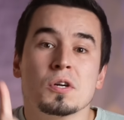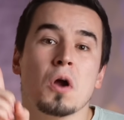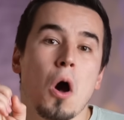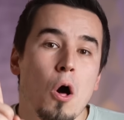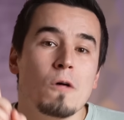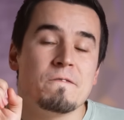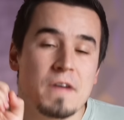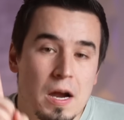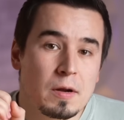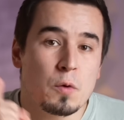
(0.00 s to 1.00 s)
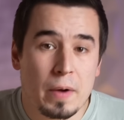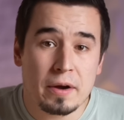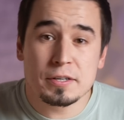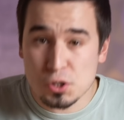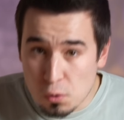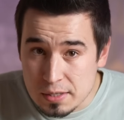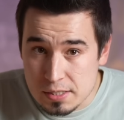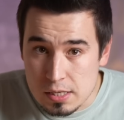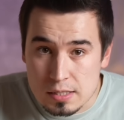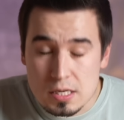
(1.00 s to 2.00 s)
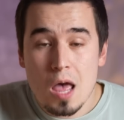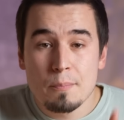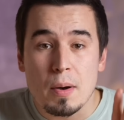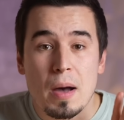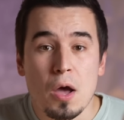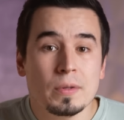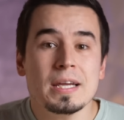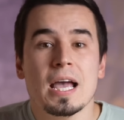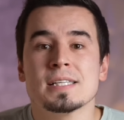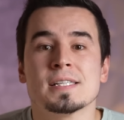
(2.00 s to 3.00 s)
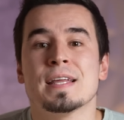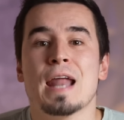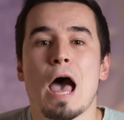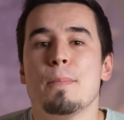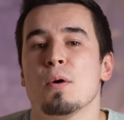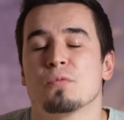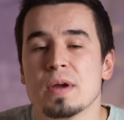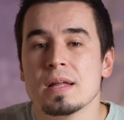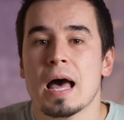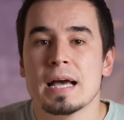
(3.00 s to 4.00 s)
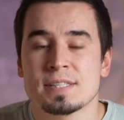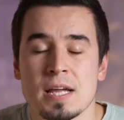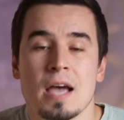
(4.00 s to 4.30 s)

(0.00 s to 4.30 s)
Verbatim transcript: are all very weird choices, but my only guess is that Apple realized